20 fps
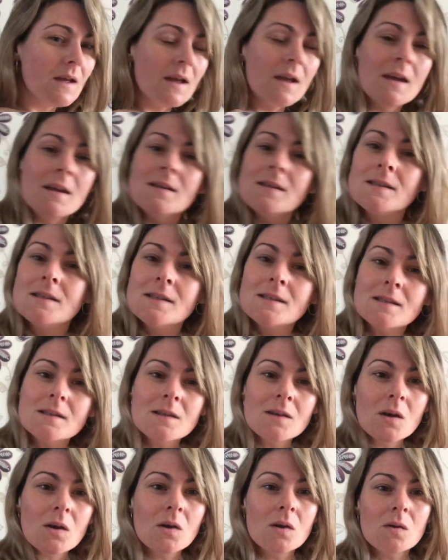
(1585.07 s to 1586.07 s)
it's
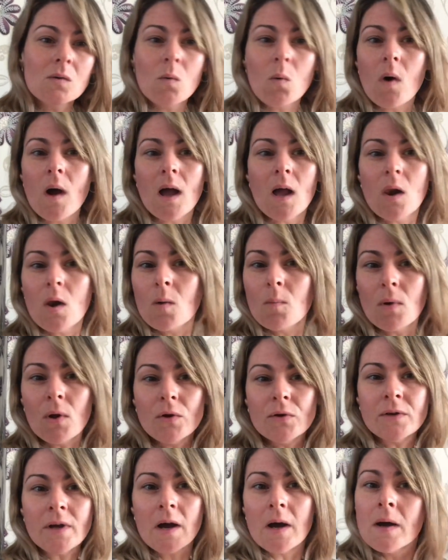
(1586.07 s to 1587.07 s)
quite a lot
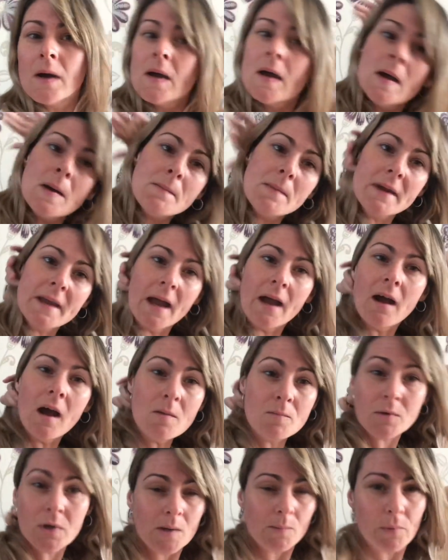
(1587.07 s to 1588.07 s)
blonder. But yeah,
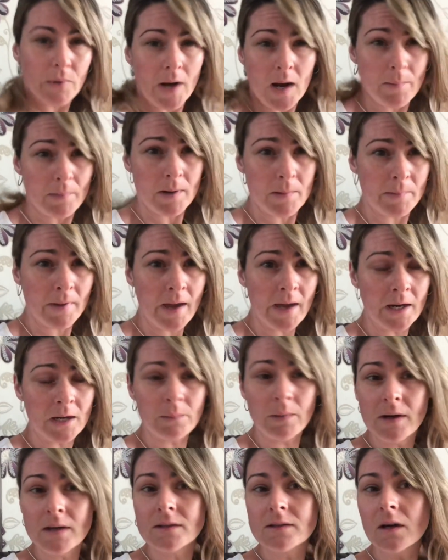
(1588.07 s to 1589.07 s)
I'm going to put it up in a bit
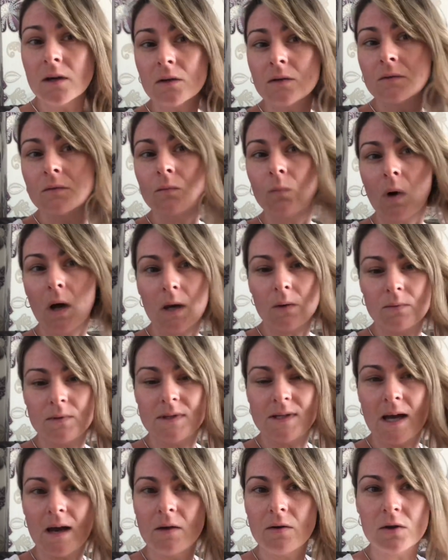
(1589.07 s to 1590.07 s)
anyway, so while it was
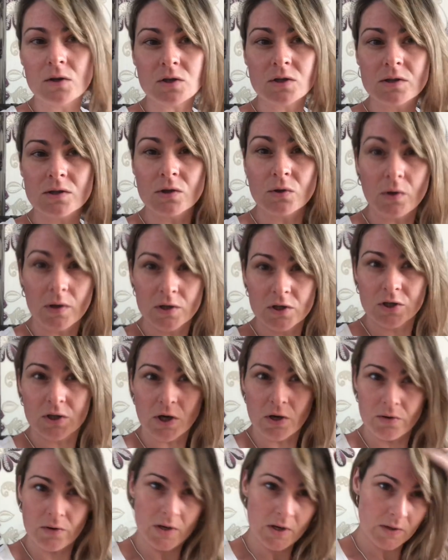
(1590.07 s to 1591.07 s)
down I just thought I'd
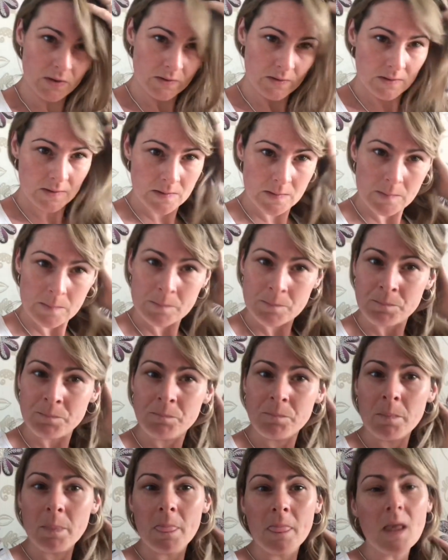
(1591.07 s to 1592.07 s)
show you.
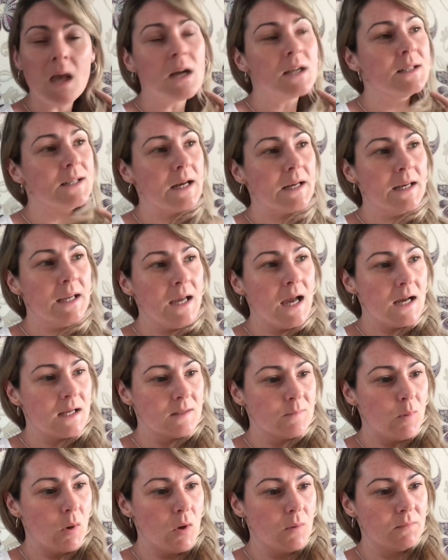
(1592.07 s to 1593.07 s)
Danny
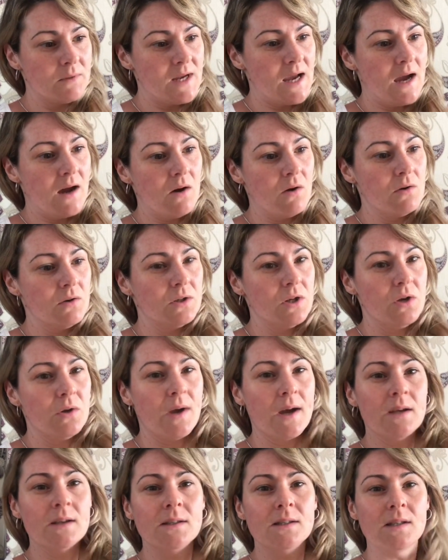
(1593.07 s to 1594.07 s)
has popped out to
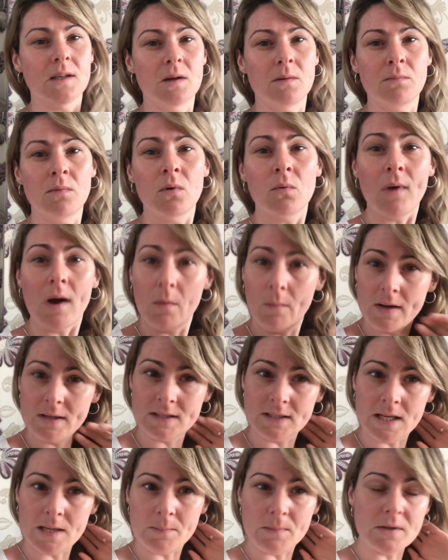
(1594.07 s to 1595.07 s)
get some railway
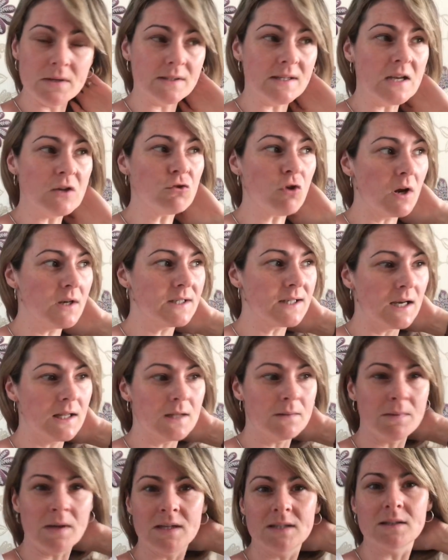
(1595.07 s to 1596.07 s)
sleepers. He tried to get
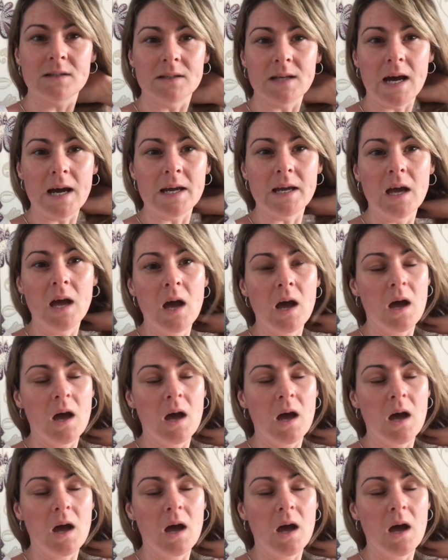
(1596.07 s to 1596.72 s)
them yesterday.